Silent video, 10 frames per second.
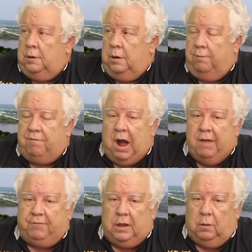
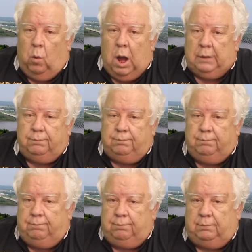5-kilowatt
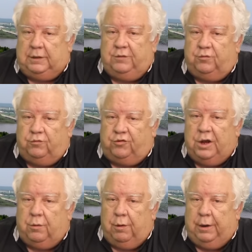diesel
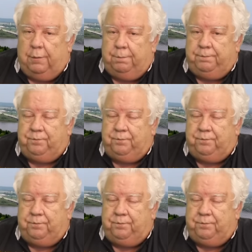generator.